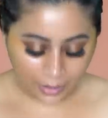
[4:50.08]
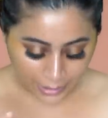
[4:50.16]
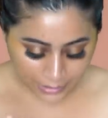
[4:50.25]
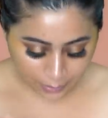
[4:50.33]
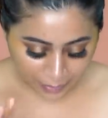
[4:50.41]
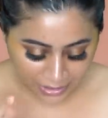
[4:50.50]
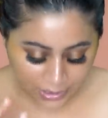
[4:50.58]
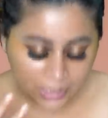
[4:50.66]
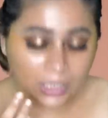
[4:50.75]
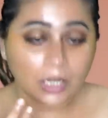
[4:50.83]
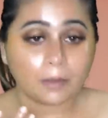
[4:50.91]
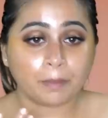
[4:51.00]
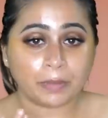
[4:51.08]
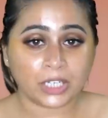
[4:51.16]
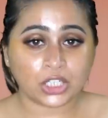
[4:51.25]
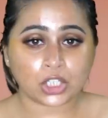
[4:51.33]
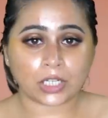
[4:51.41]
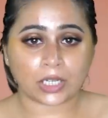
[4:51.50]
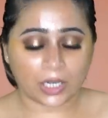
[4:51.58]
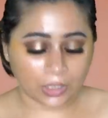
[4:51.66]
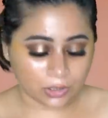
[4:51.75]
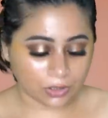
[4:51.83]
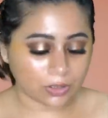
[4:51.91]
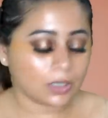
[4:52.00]
it's basically a peach
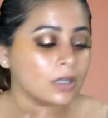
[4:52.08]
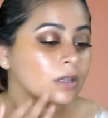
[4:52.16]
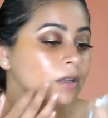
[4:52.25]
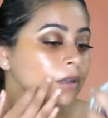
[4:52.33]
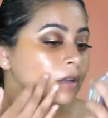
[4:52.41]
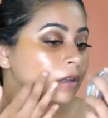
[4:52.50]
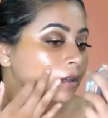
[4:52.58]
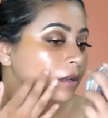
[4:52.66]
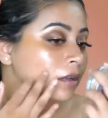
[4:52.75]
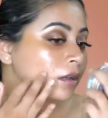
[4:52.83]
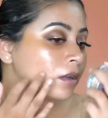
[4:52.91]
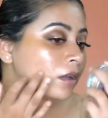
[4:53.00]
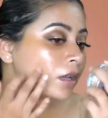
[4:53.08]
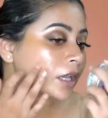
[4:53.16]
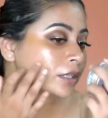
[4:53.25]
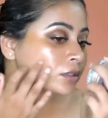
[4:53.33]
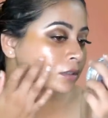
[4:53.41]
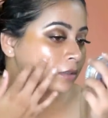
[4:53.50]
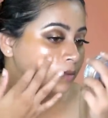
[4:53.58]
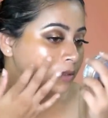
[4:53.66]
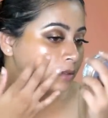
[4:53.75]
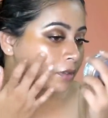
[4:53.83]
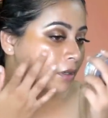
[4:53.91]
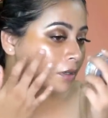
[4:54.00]
corrector. I like to
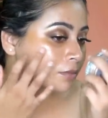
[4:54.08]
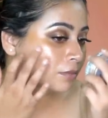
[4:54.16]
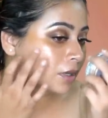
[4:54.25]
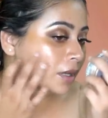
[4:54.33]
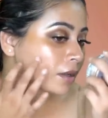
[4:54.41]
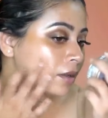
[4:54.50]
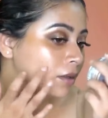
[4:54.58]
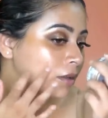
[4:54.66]
use it on my